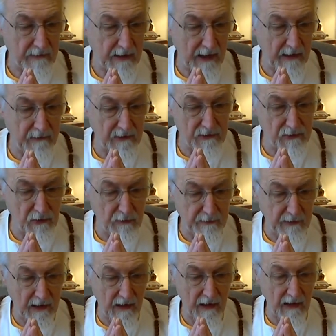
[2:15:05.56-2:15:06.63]

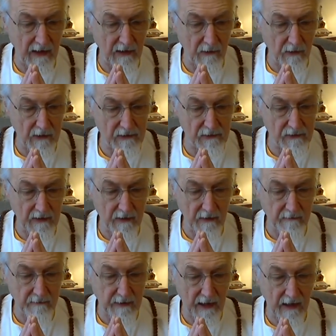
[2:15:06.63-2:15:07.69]
Pagmajupa, and Lord
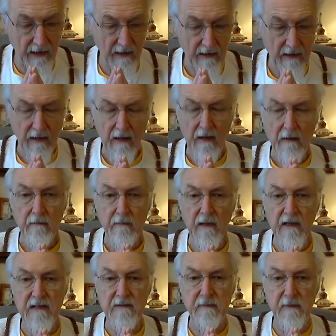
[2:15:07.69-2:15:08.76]
Drikung.
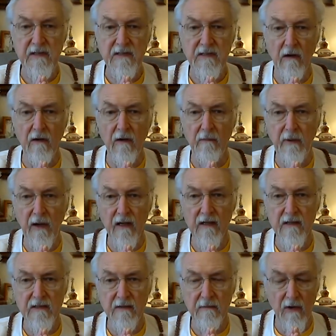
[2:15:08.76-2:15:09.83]
Please bestow upon
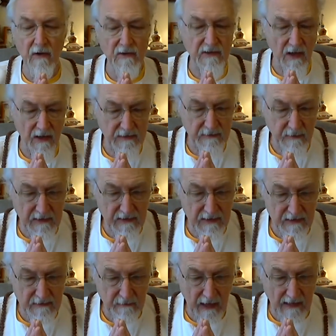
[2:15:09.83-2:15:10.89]
us the most
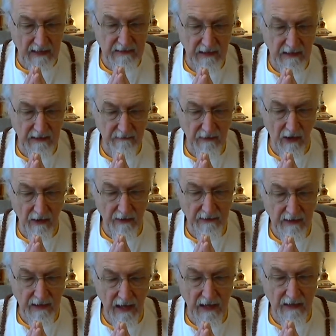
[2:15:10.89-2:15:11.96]
auspicious blessing of all
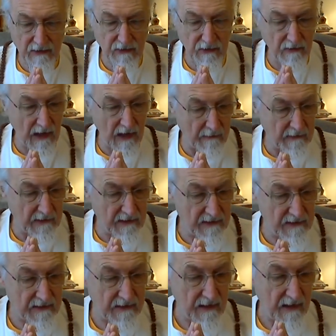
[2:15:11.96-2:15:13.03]
the Kagyu
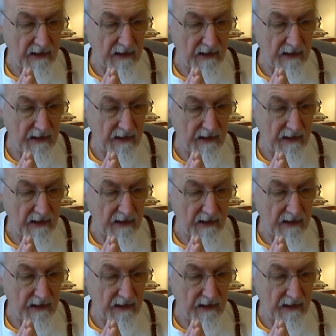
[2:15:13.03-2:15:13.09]
Lamas.